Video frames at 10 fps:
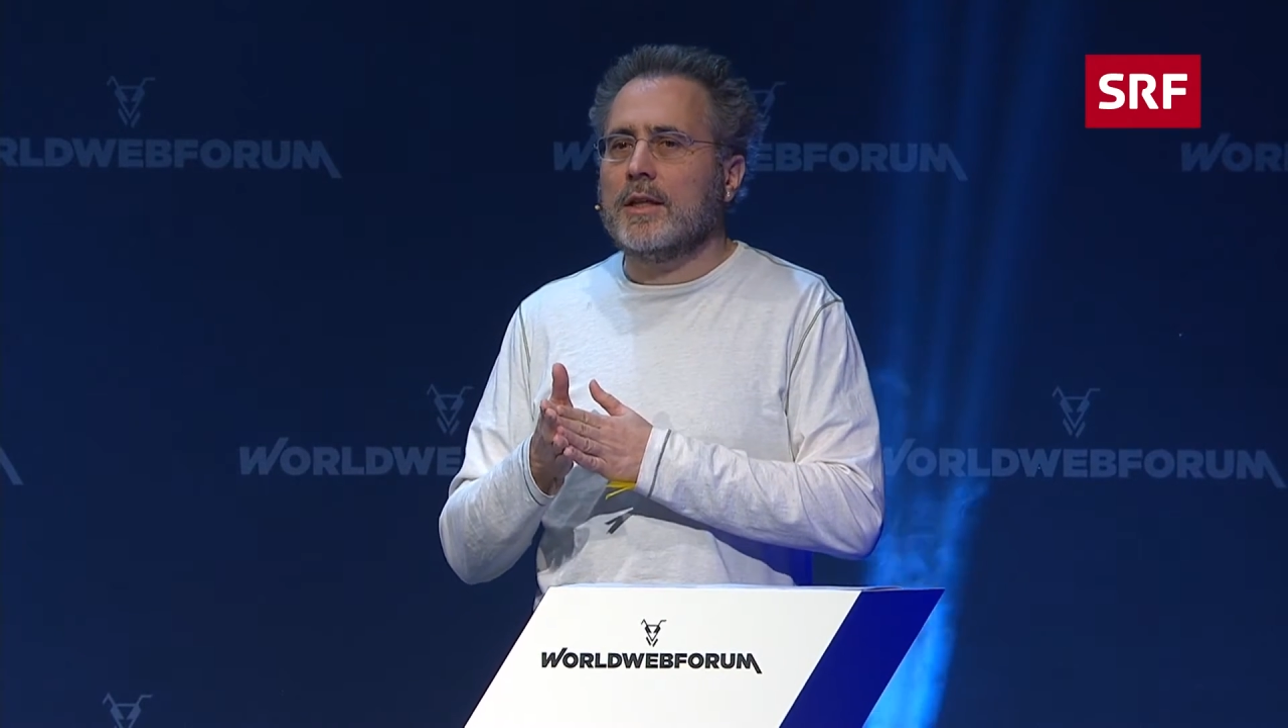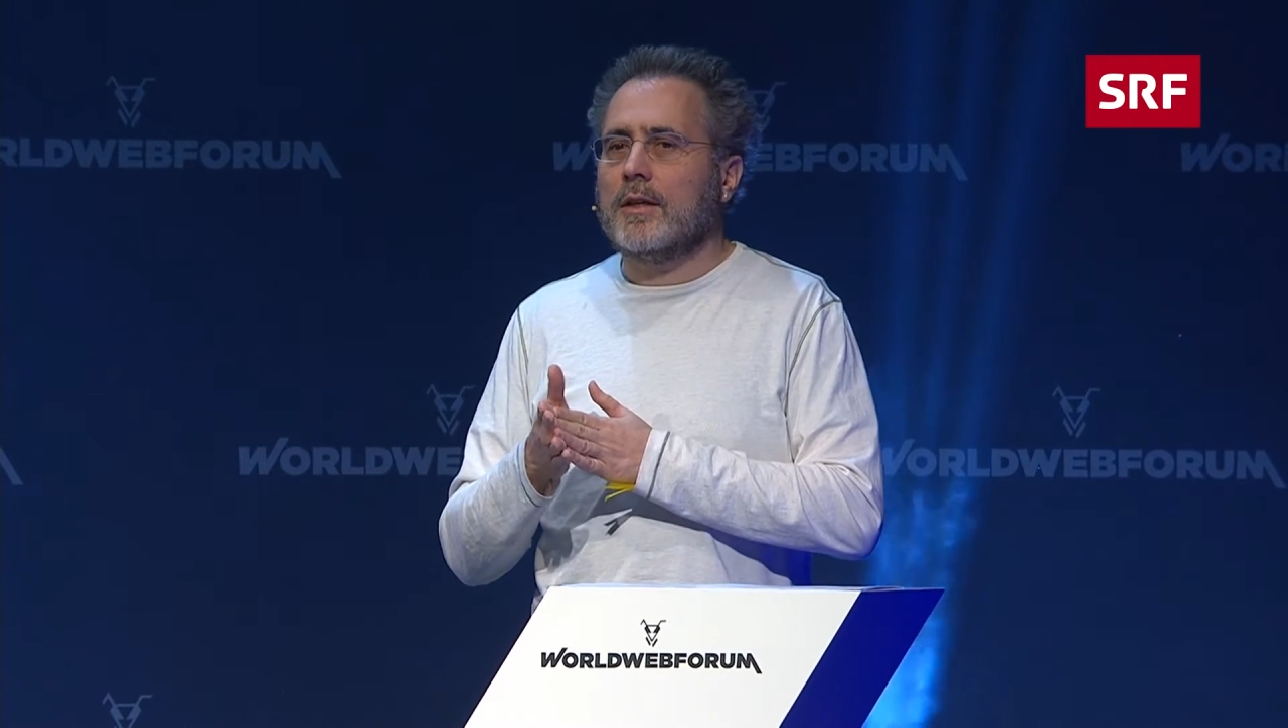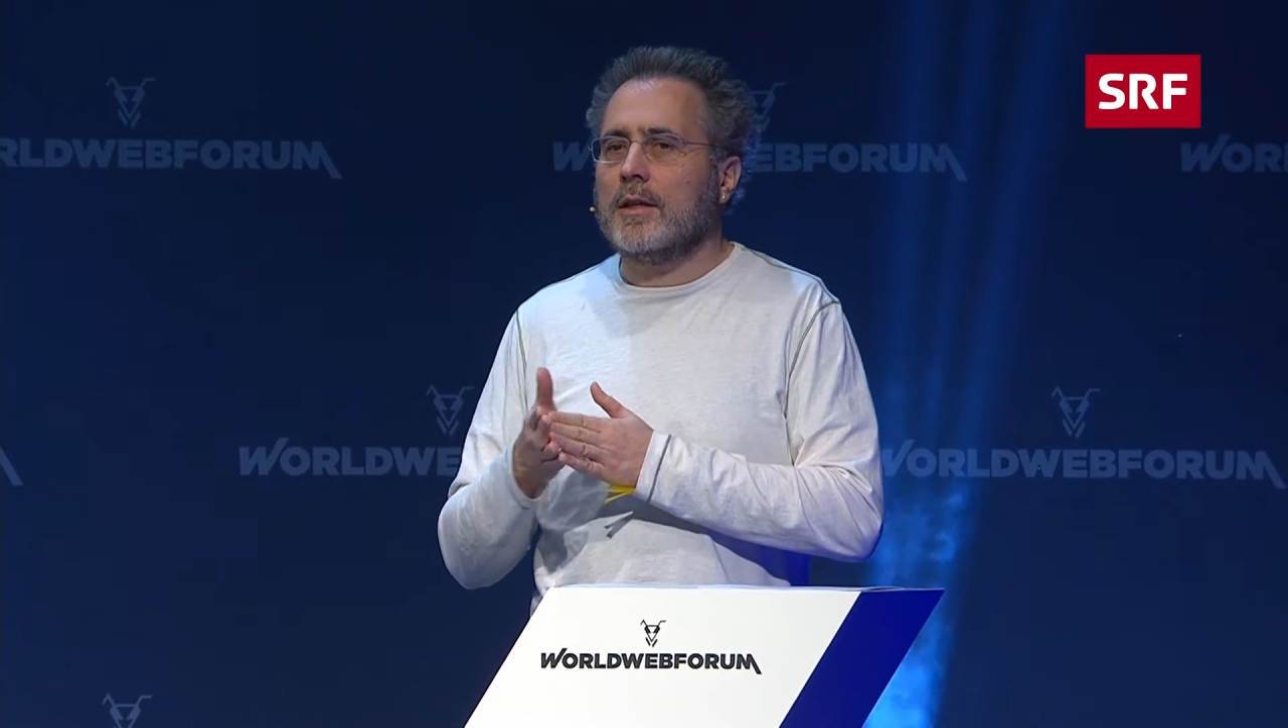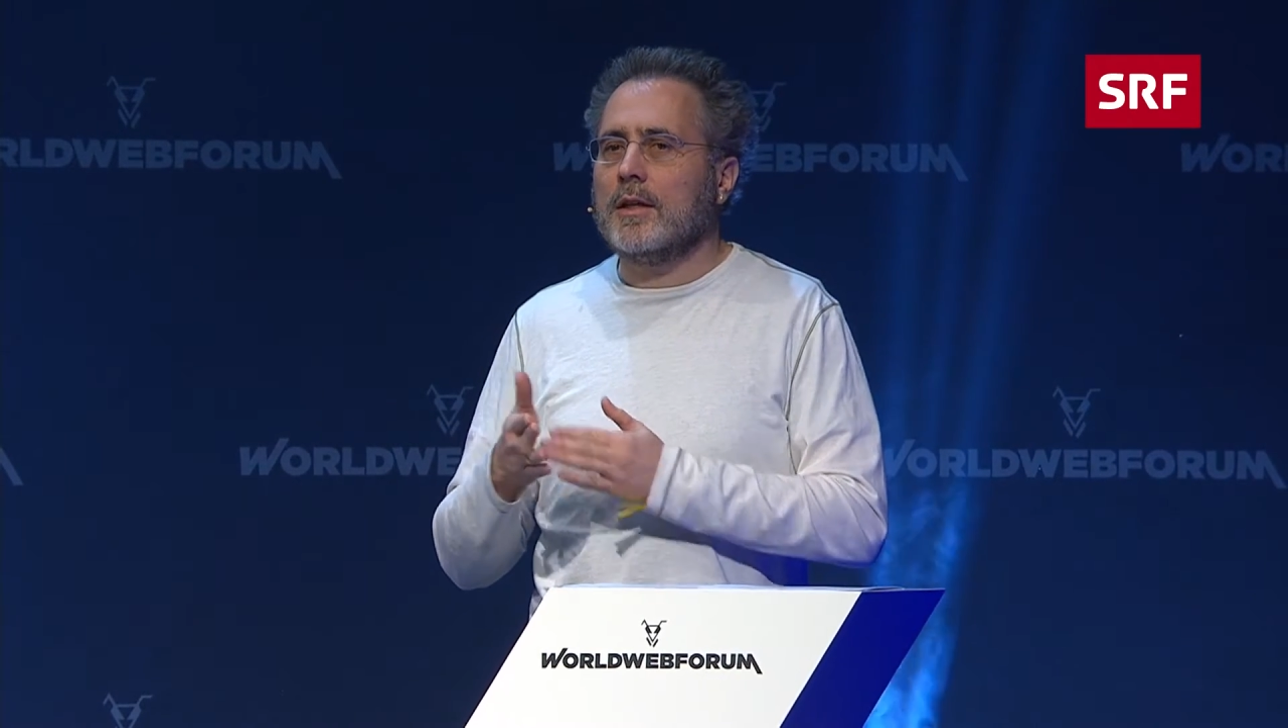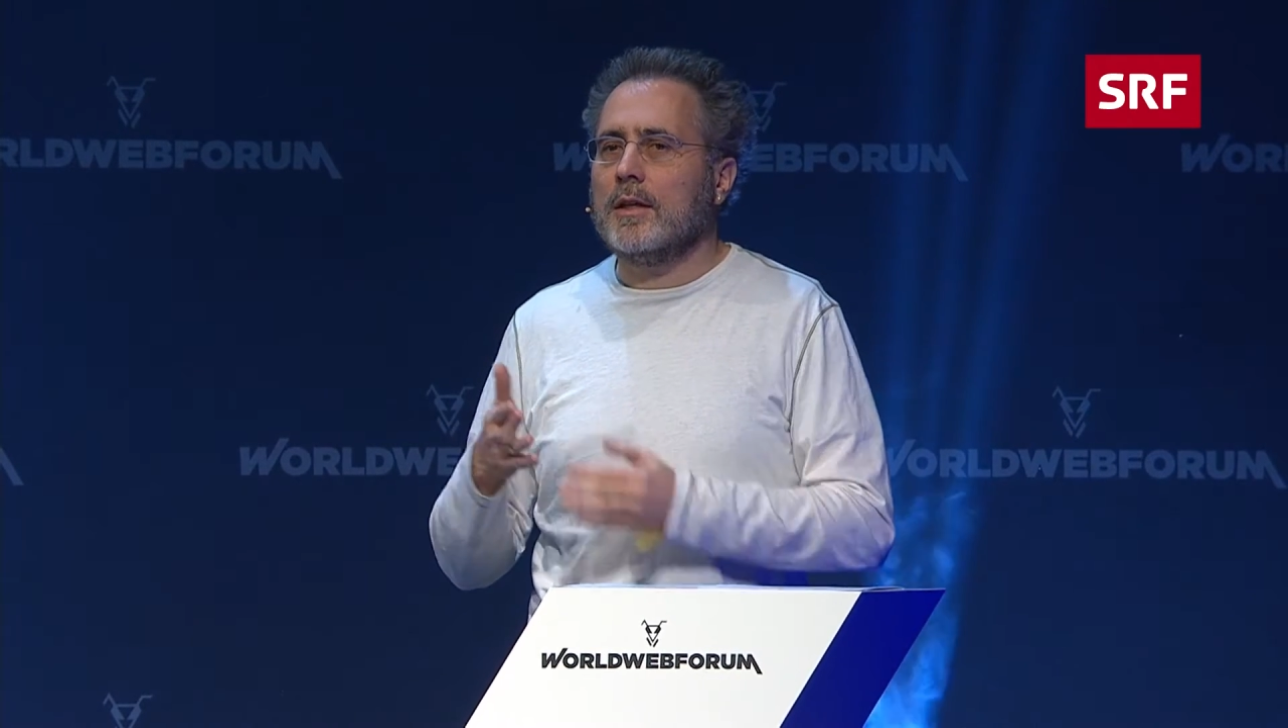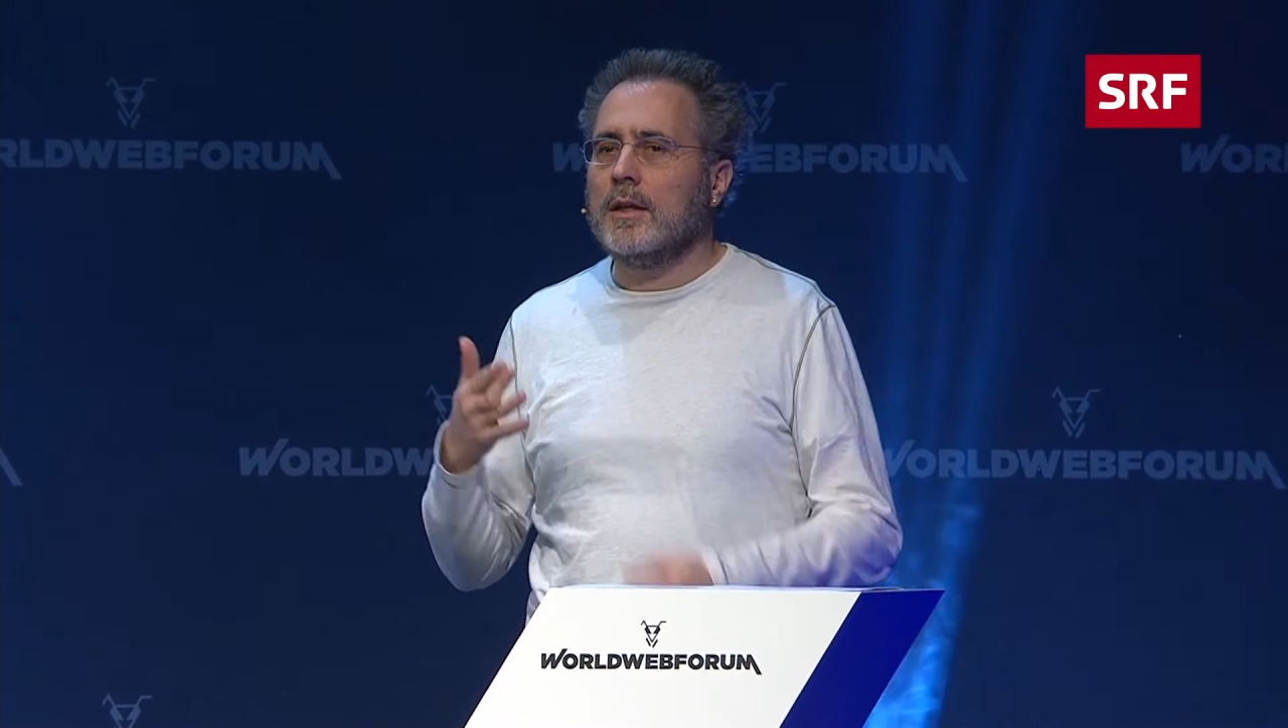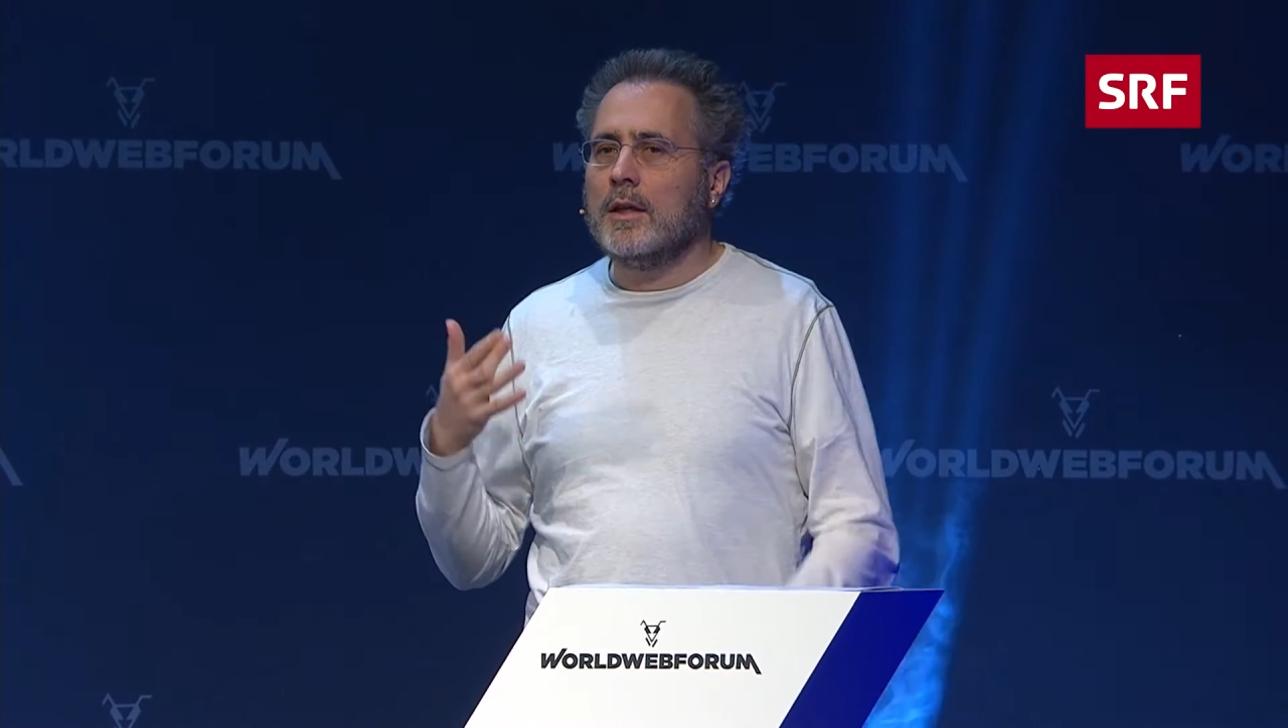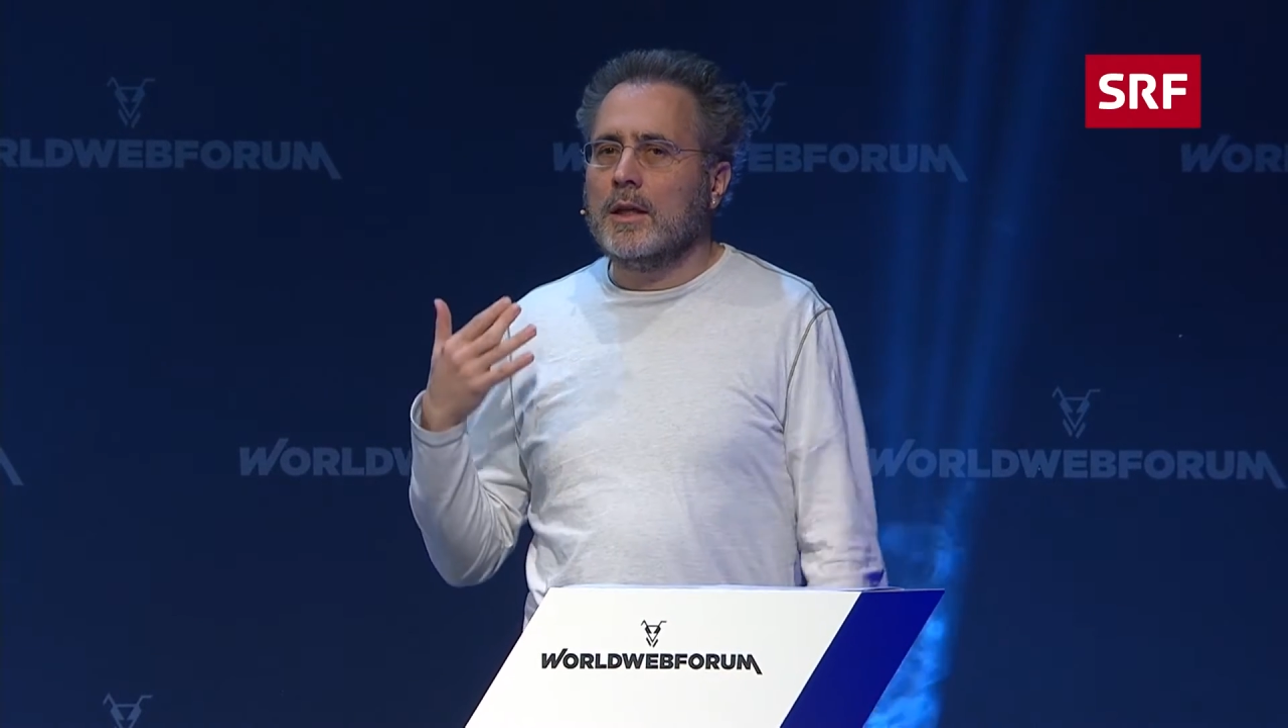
our